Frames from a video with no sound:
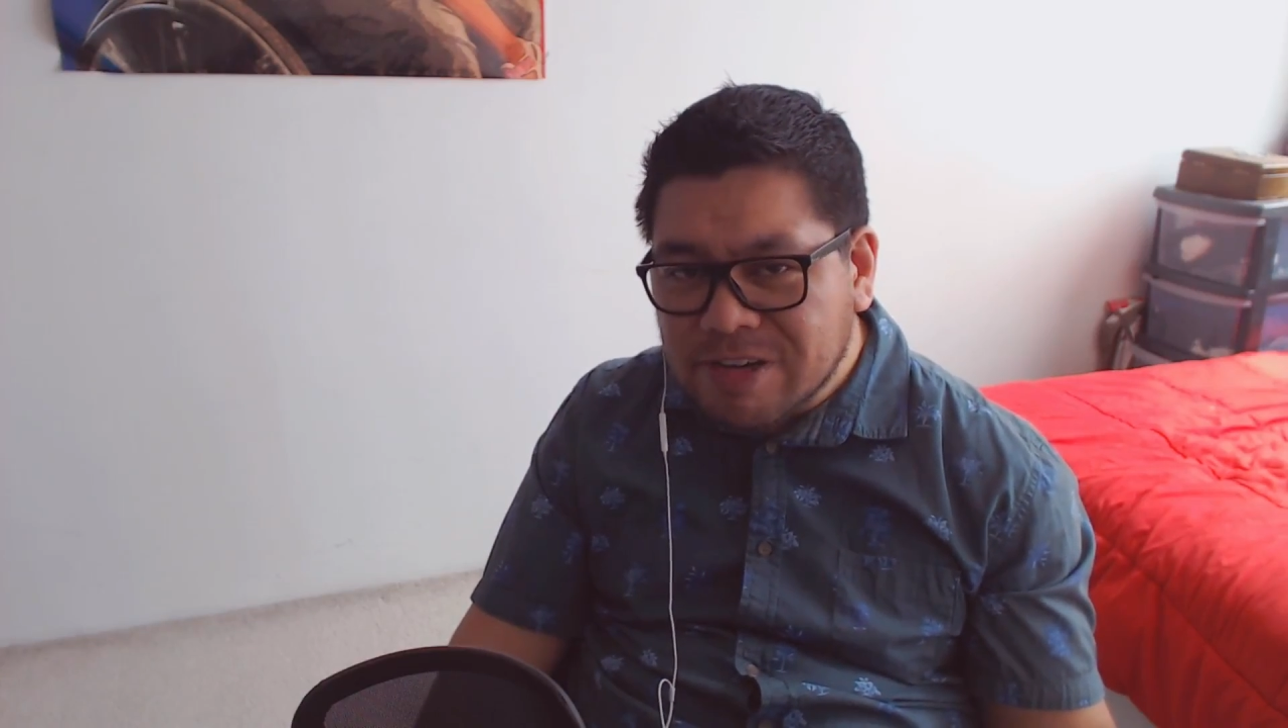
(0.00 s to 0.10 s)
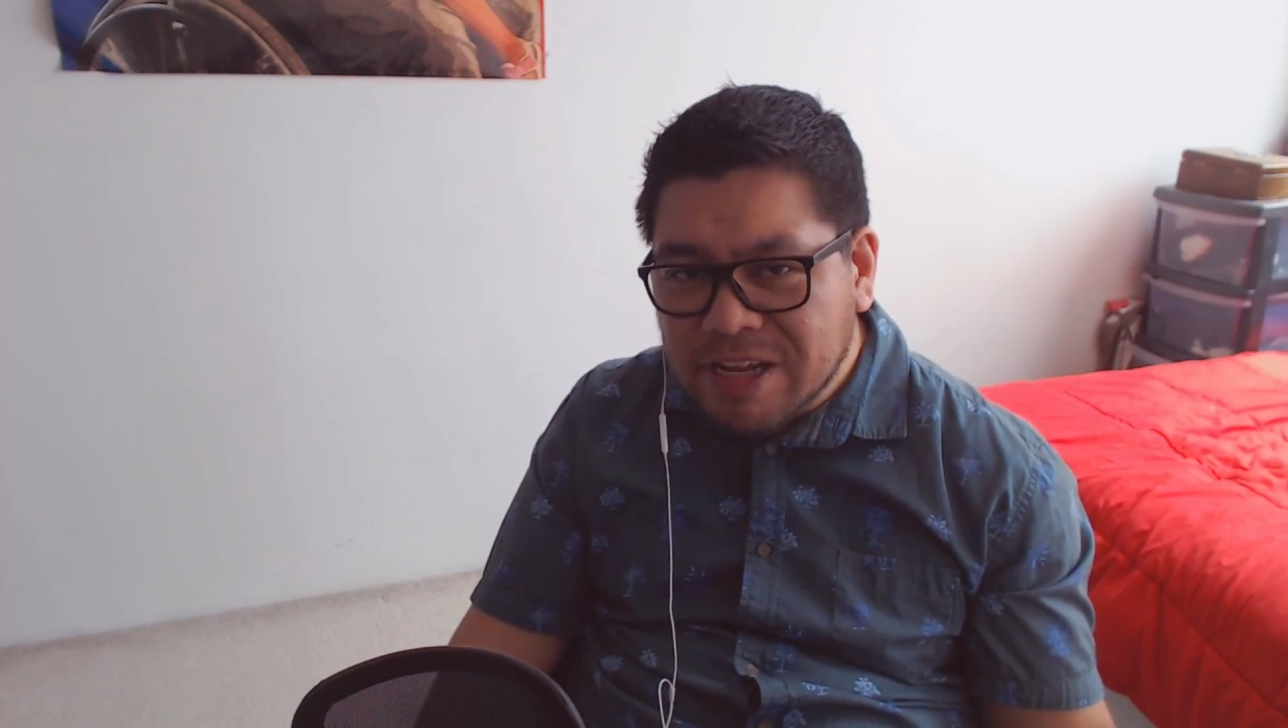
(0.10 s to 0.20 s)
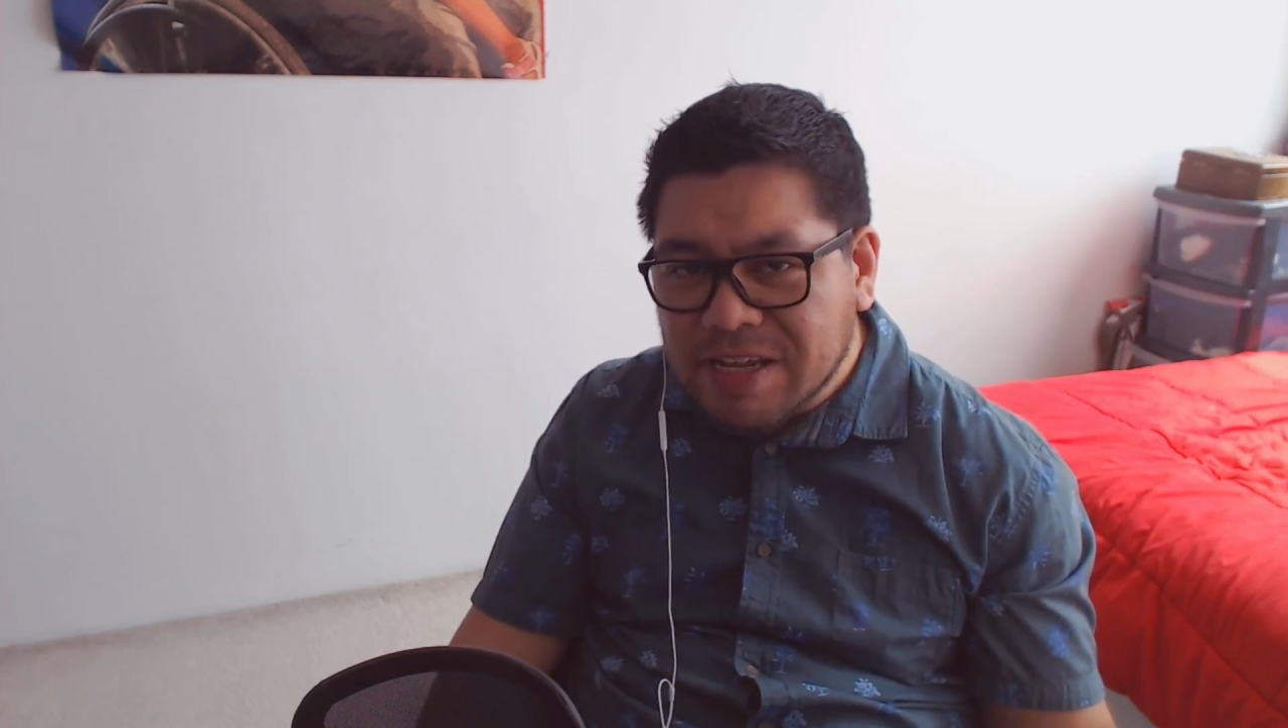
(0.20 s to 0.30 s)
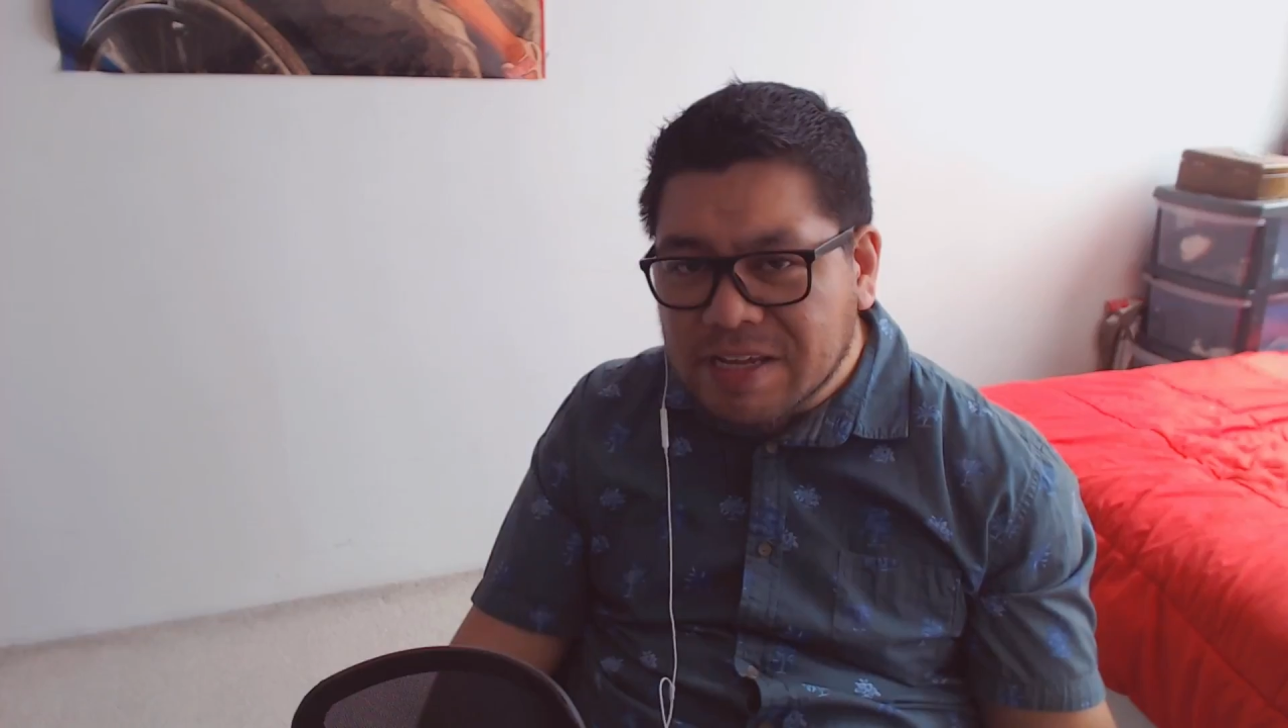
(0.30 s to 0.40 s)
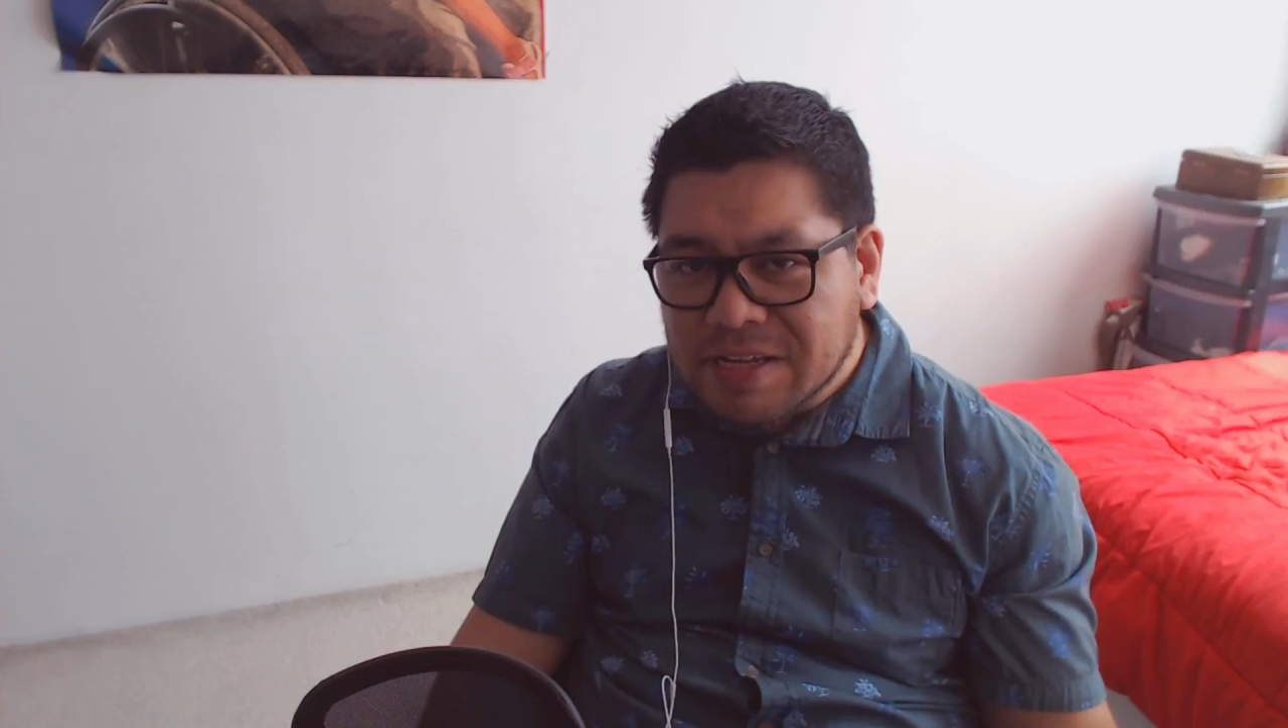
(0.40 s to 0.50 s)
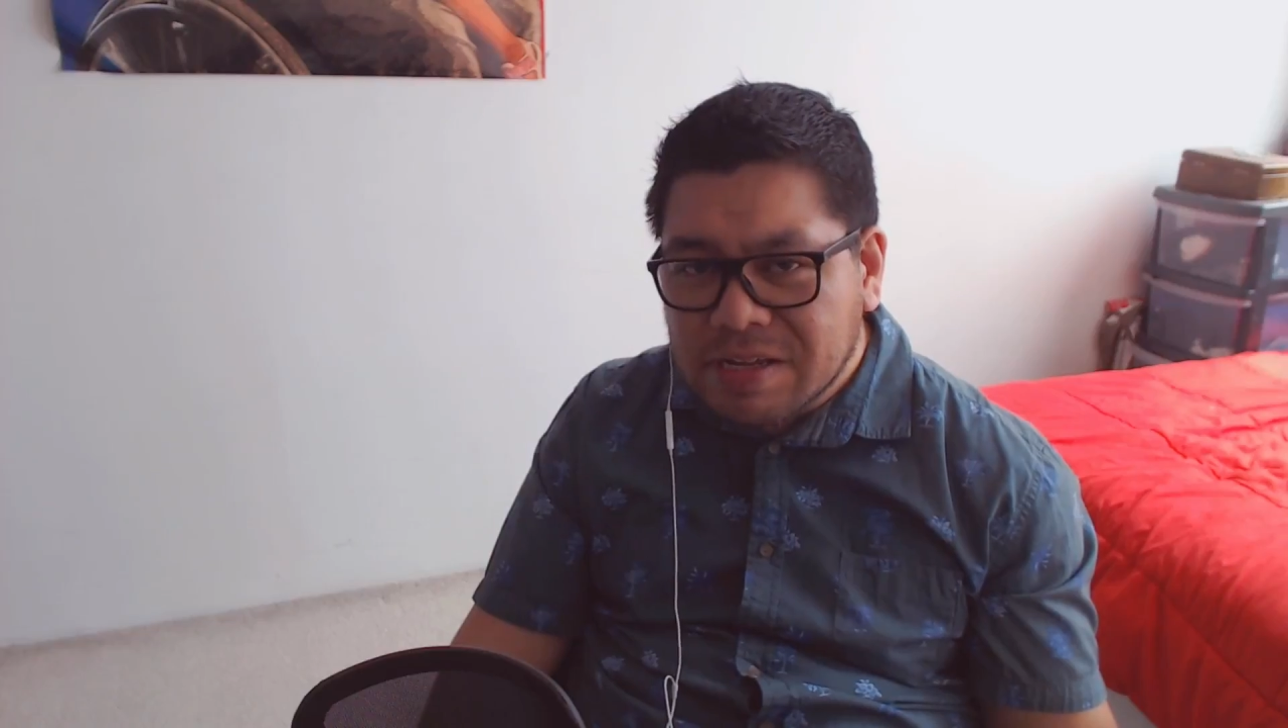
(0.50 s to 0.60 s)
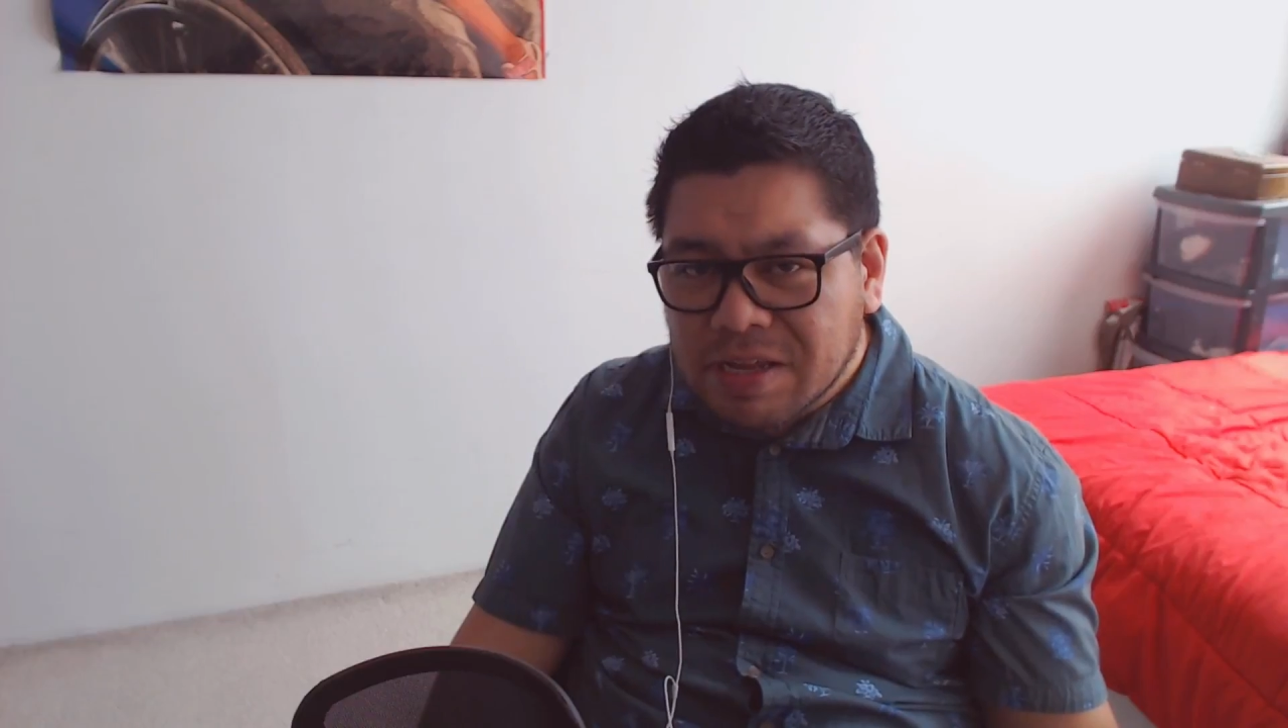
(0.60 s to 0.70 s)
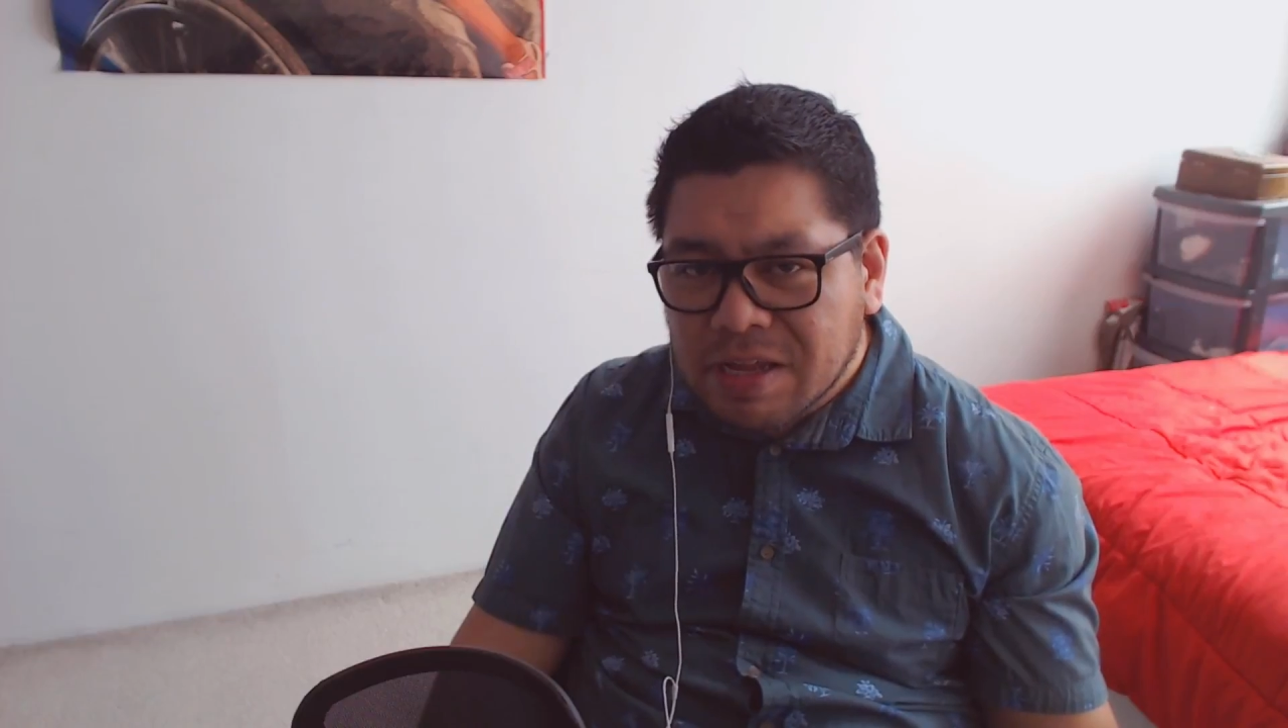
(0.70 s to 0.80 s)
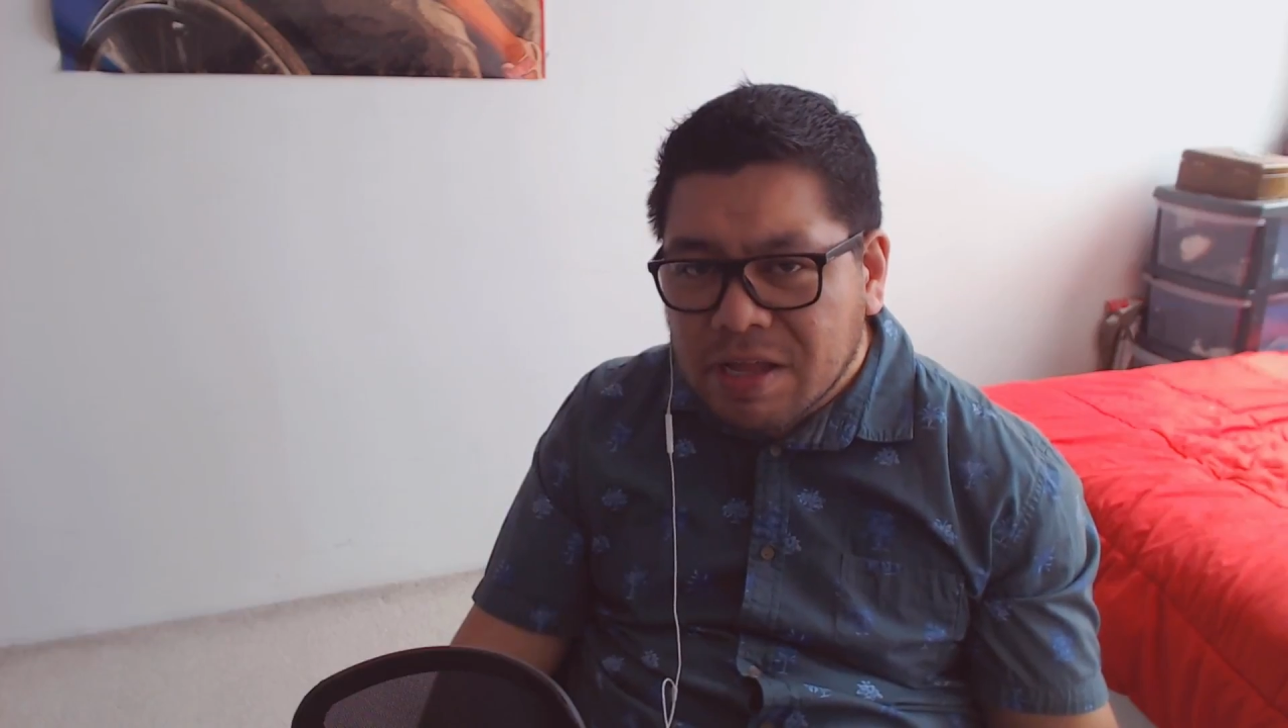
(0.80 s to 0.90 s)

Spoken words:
day.